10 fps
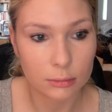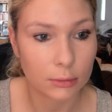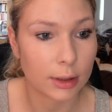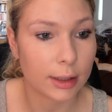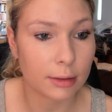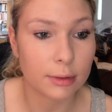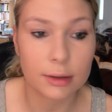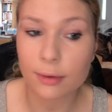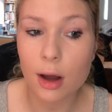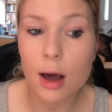I'm gonna get rid
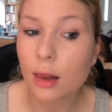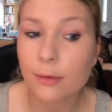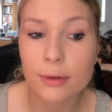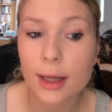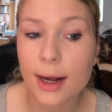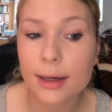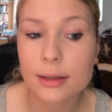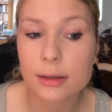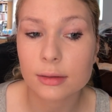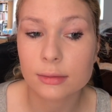of all of that.
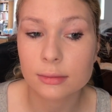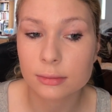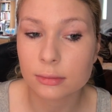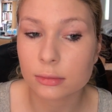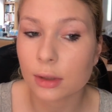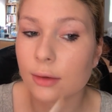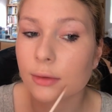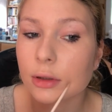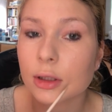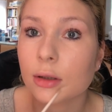I have
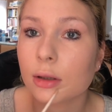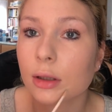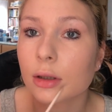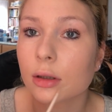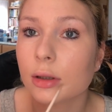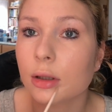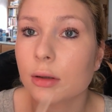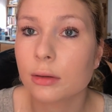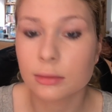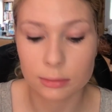one down here. Yeah,
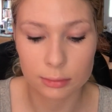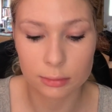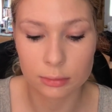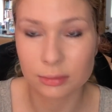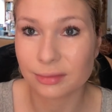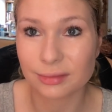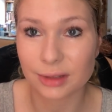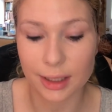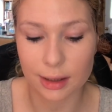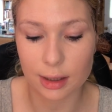I don't
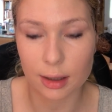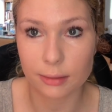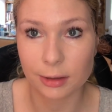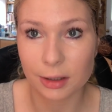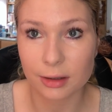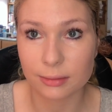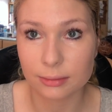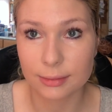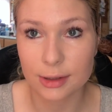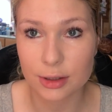like that, you know?
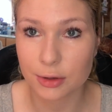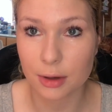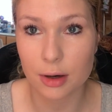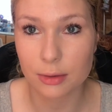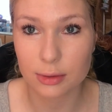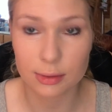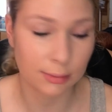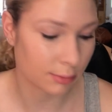It's just gross.